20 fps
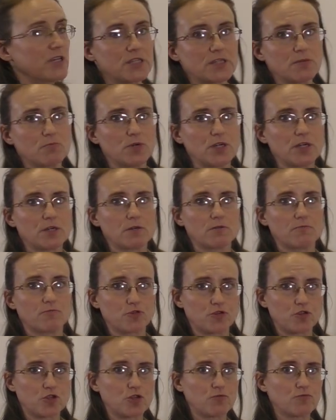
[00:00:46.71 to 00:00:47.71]
very
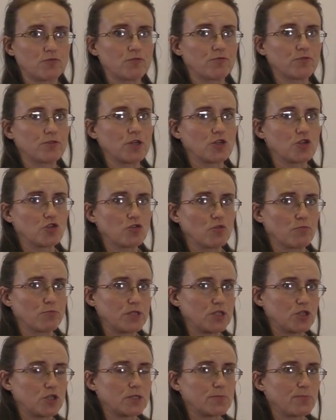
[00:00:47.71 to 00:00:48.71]
unusual
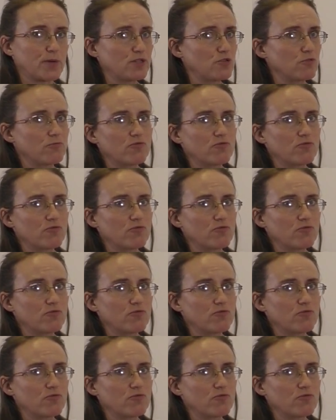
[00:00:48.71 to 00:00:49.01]
way.